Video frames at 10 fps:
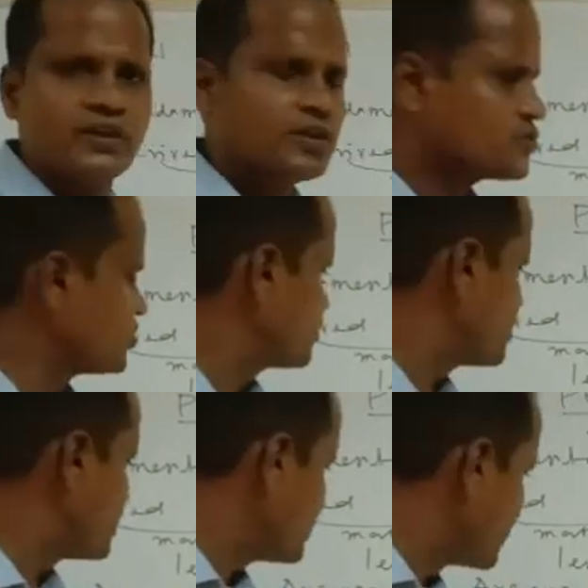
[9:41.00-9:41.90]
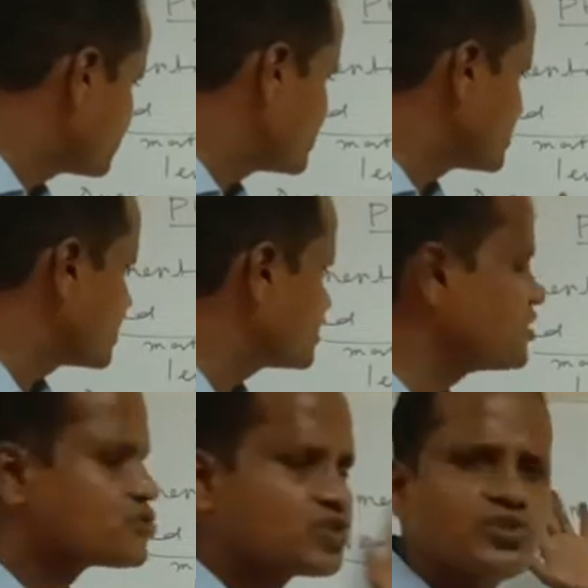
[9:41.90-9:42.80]
So length and length
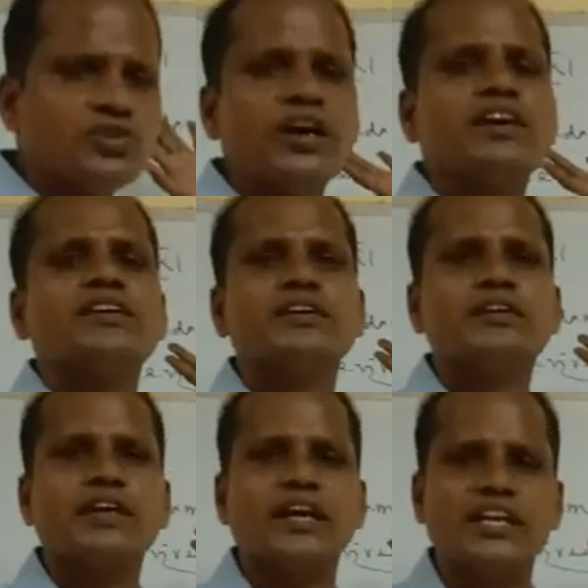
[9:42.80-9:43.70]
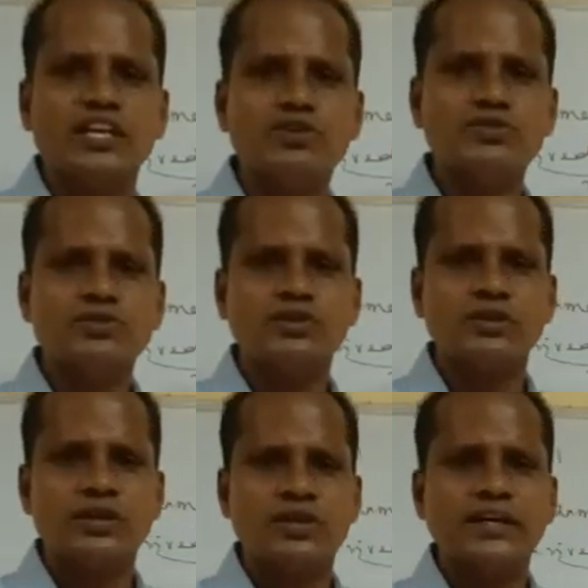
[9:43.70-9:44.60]
gives you a new
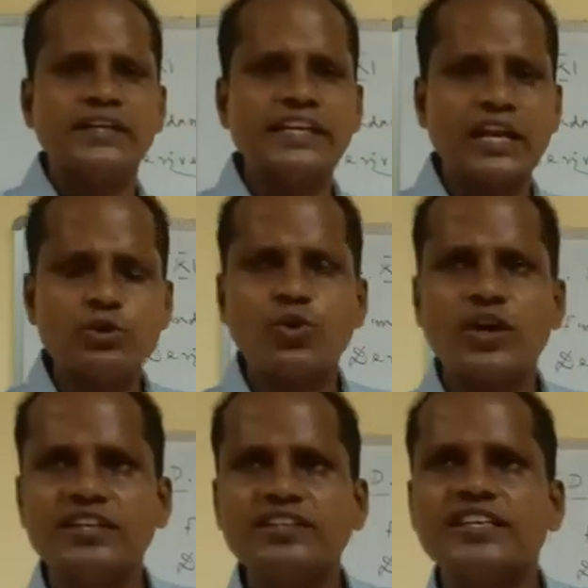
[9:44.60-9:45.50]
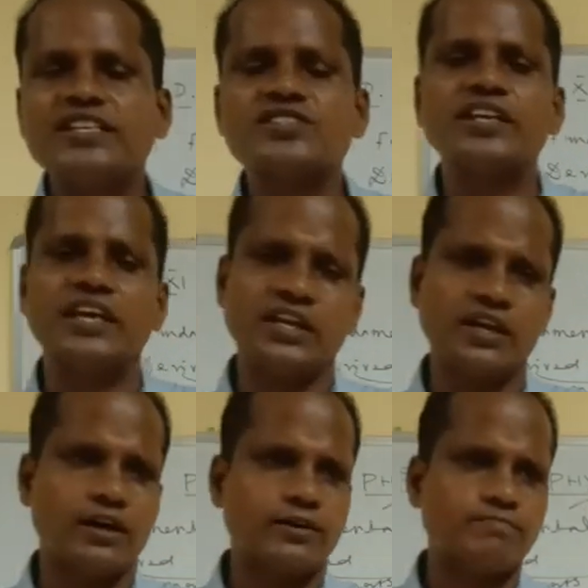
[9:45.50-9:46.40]
derived quantity, that is
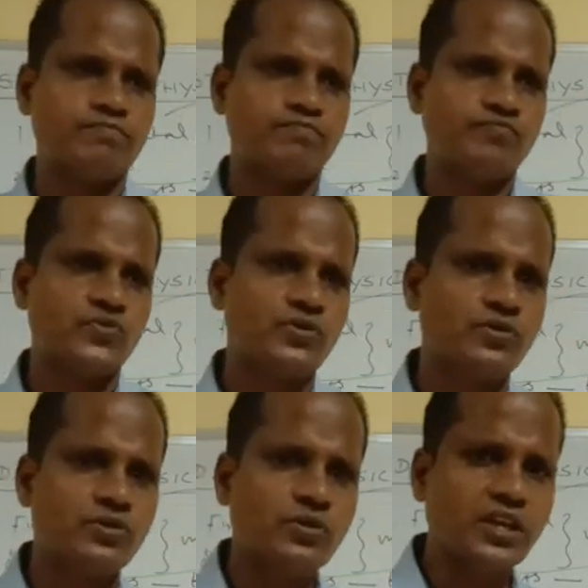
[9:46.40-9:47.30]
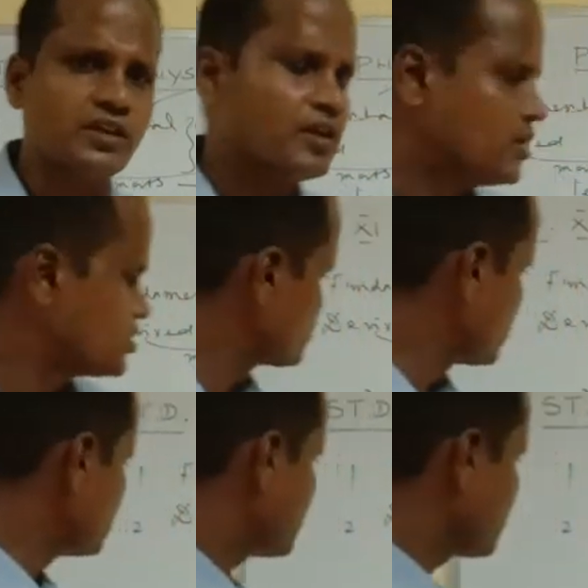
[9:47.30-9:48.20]
area. Okay. So now
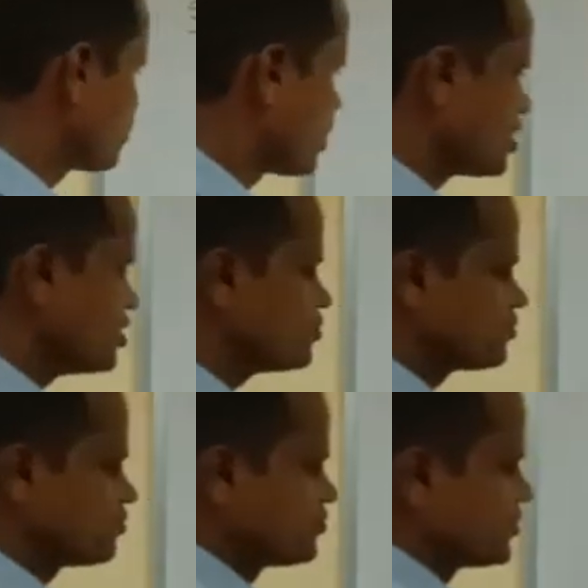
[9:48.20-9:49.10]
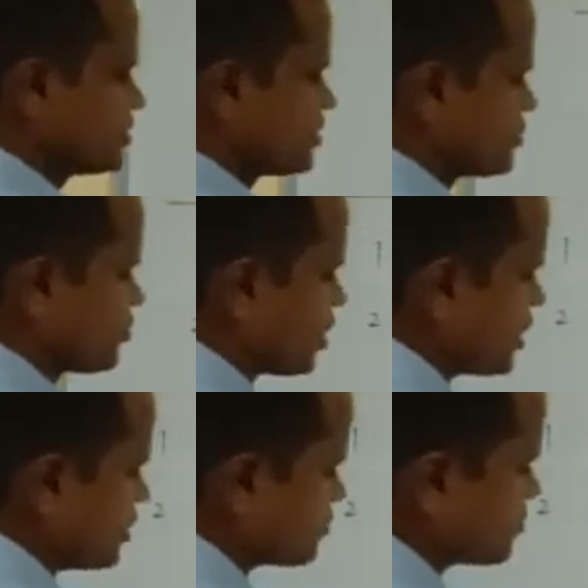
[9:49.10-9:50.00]
you take volume.
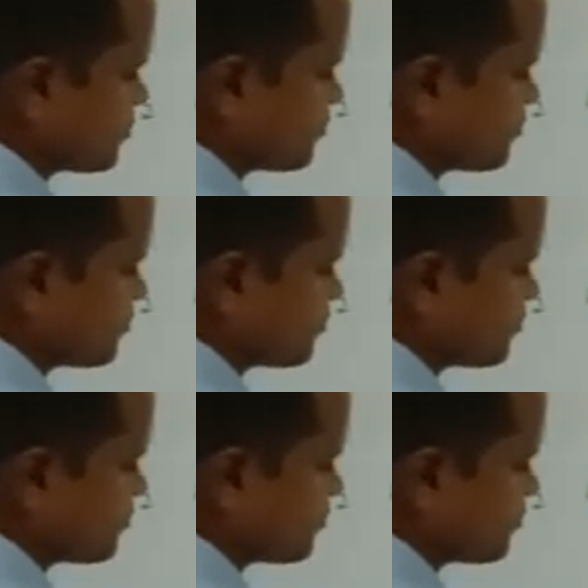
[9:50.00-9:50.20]
Volume.